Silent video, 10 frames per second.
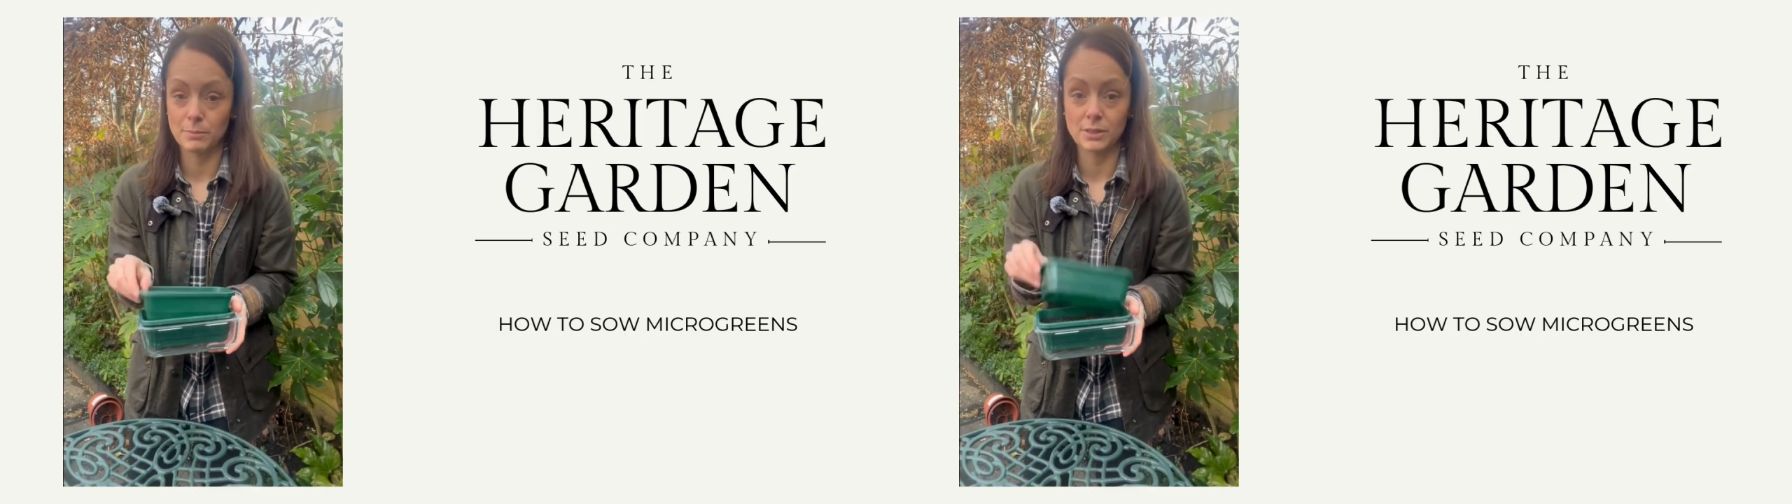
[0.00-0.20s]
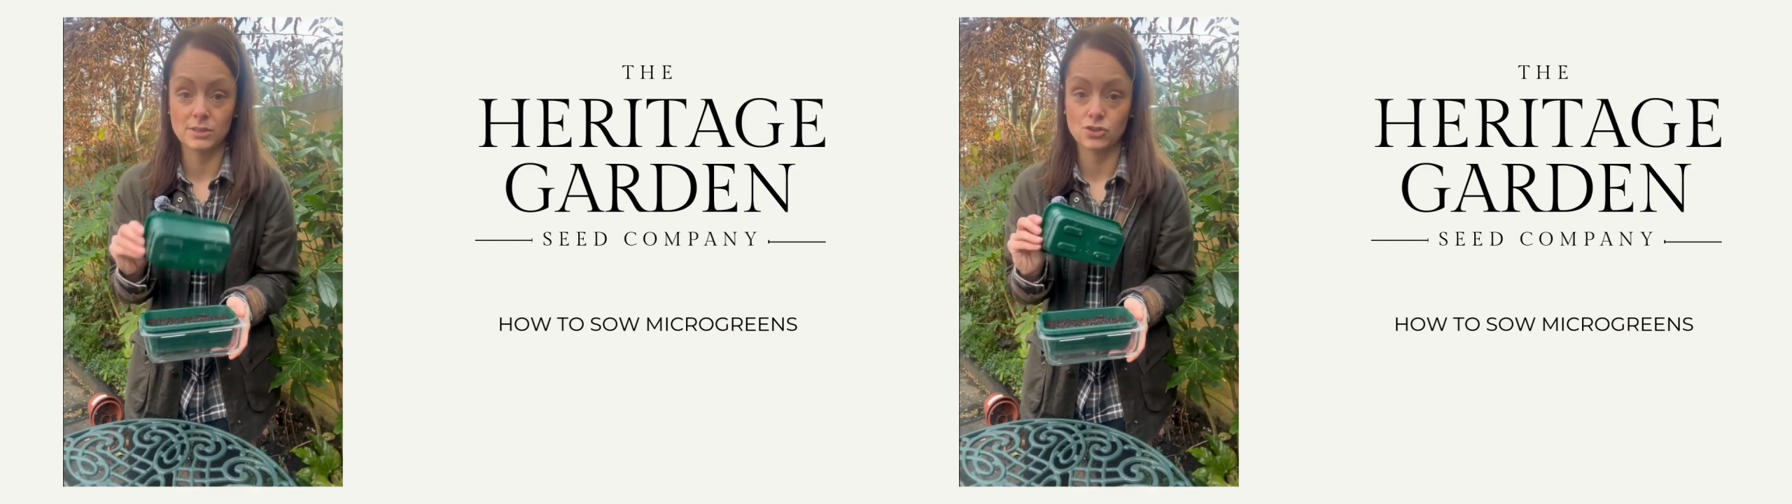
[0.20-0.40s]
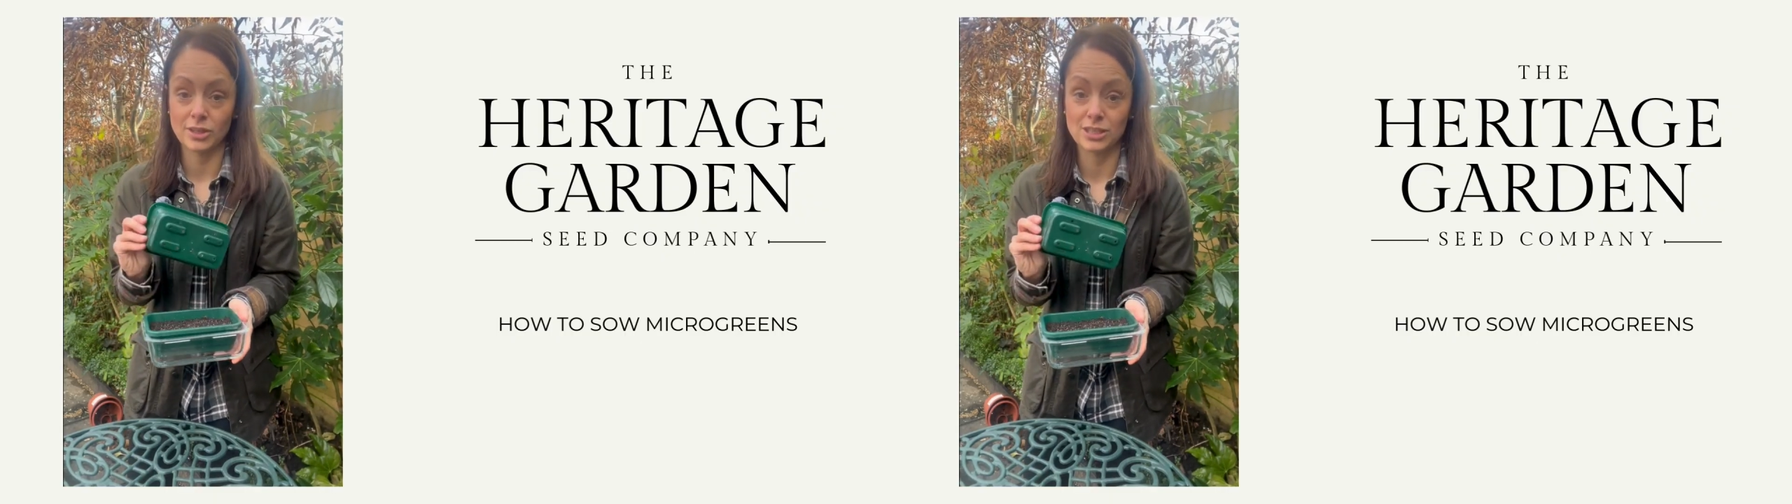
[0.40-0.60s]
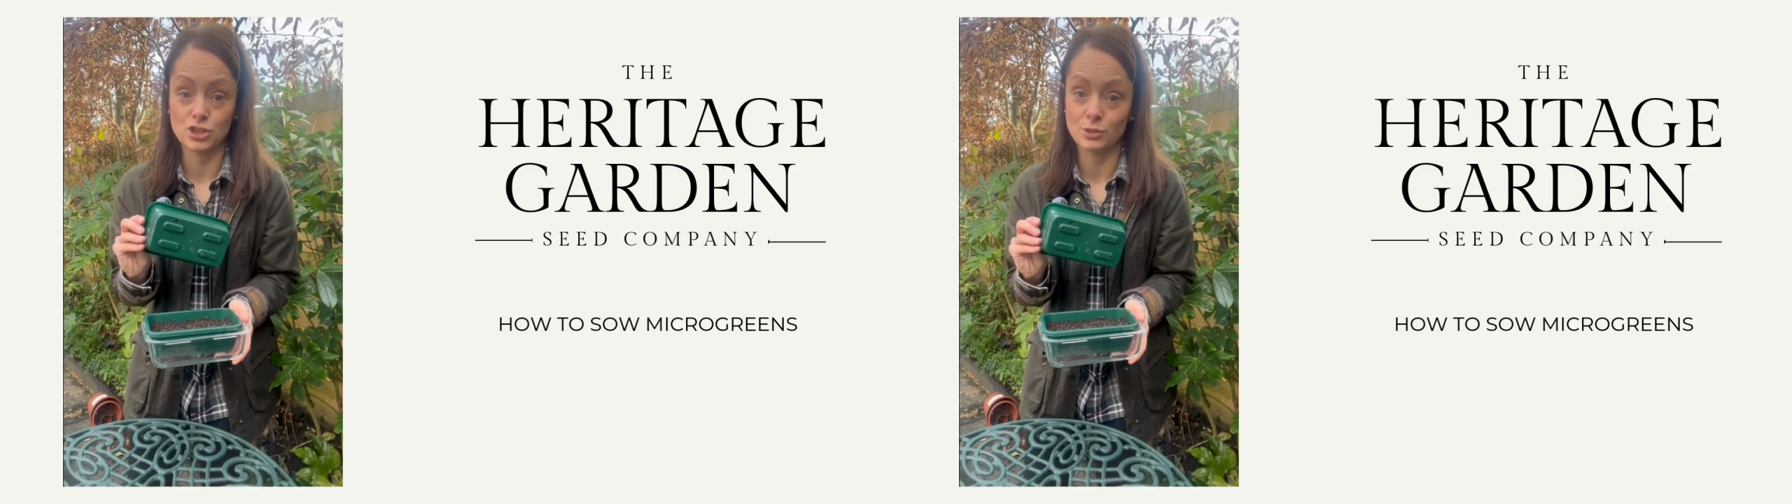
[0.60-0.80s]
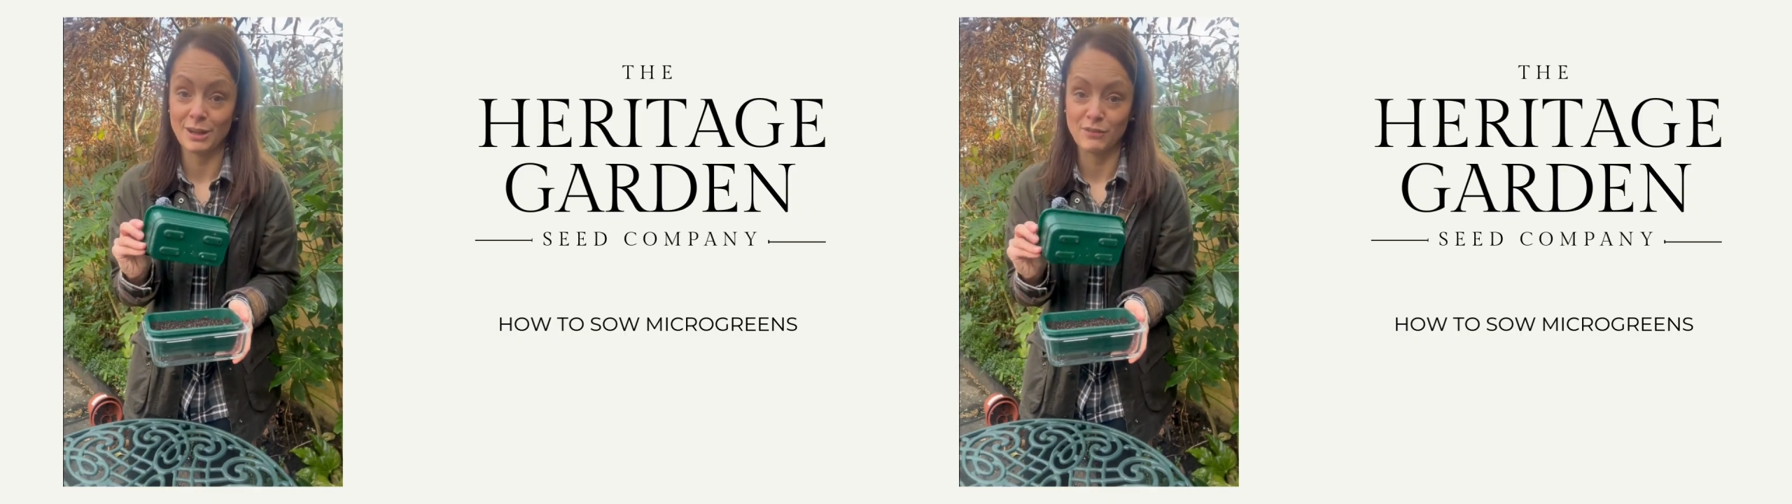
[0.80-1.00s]
because the trays
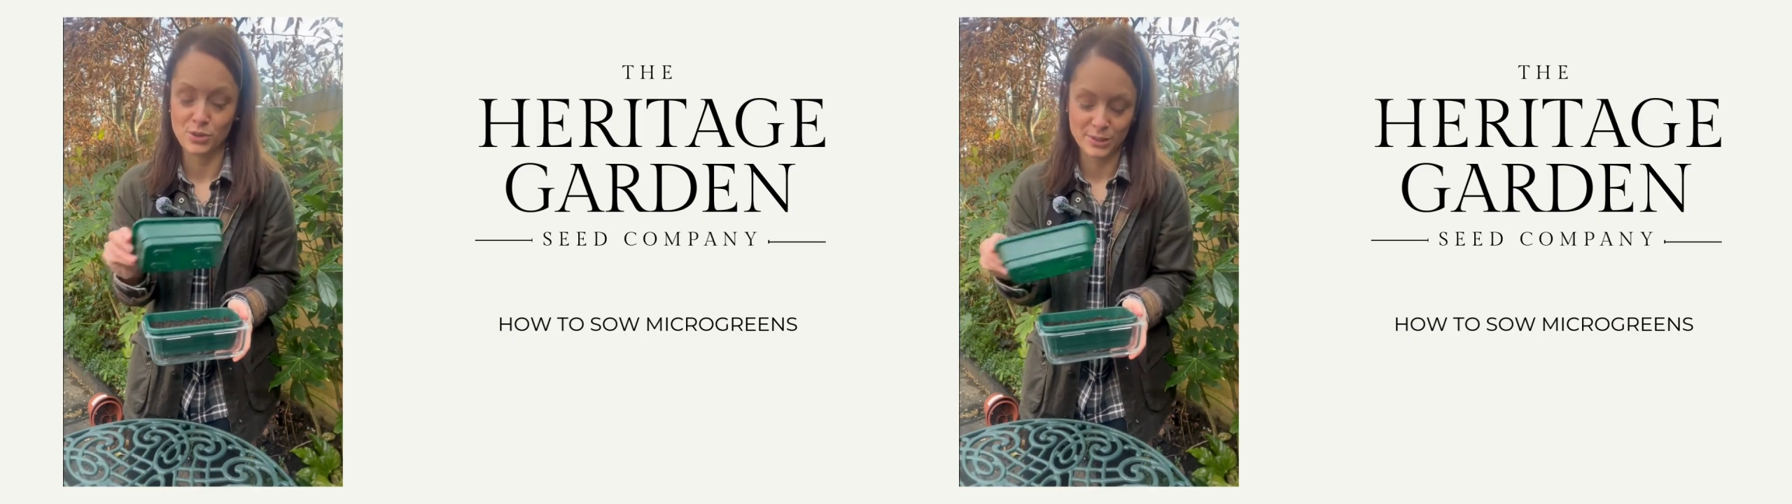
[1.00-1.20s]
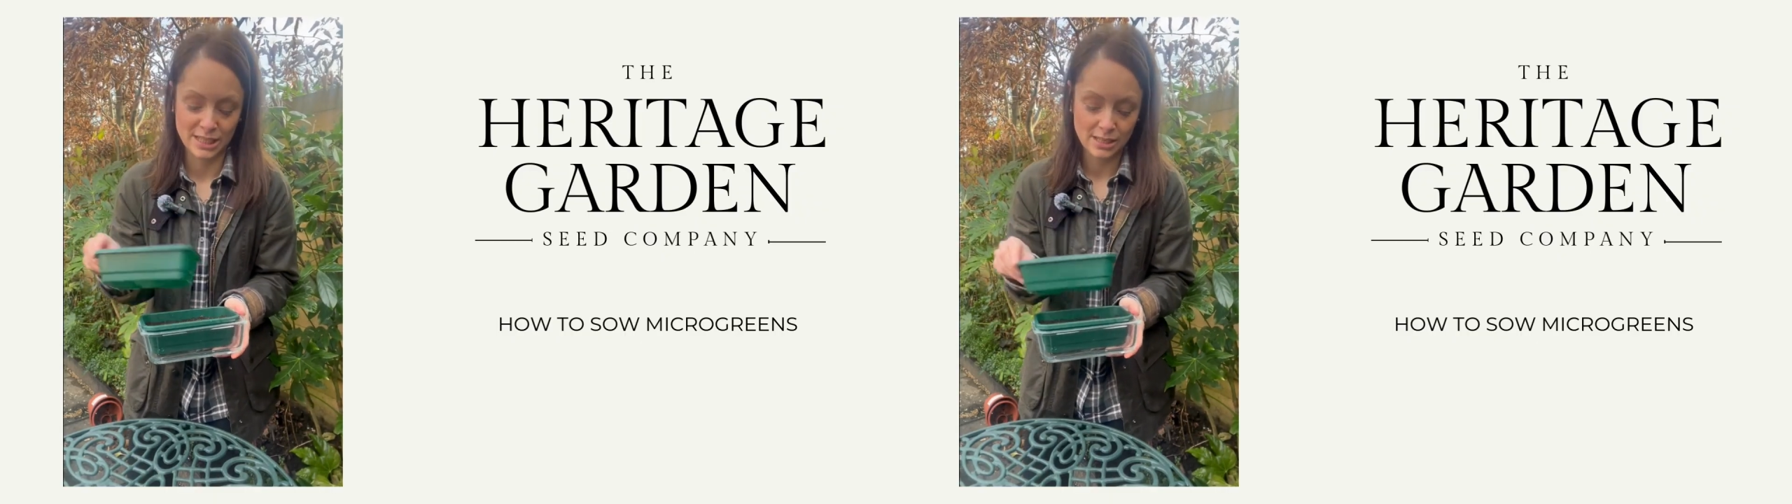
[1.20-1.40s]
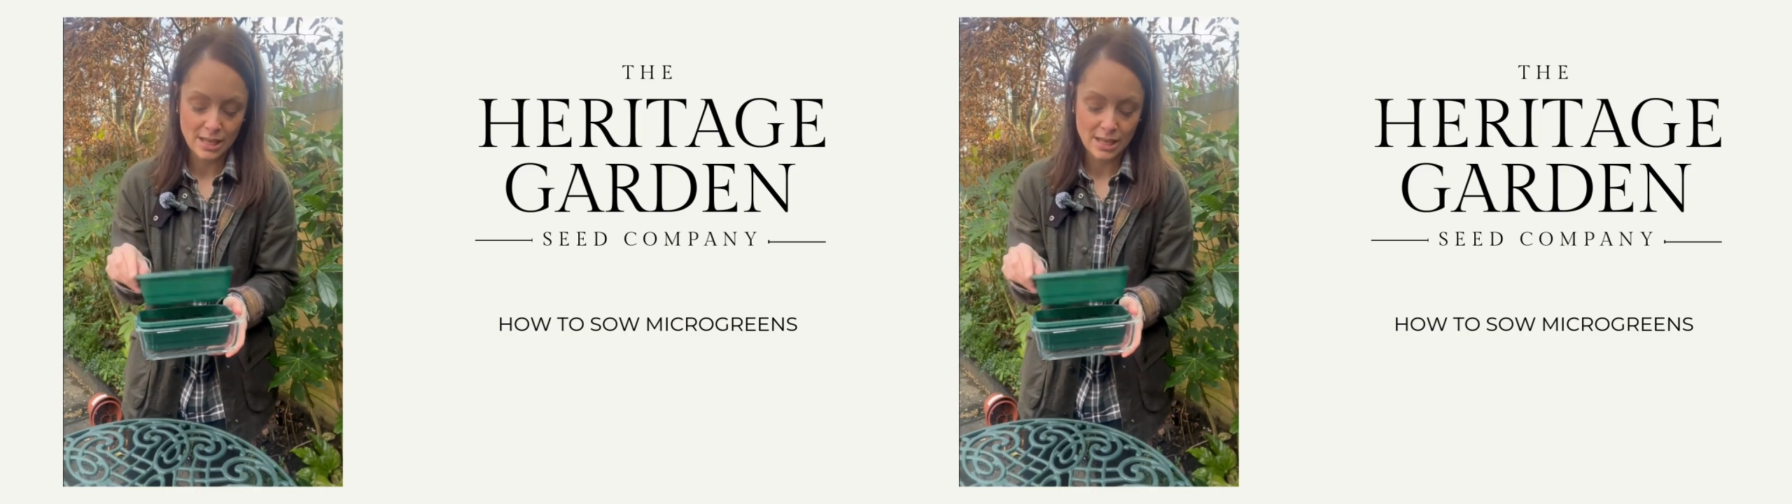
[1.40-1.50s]
do have holes in,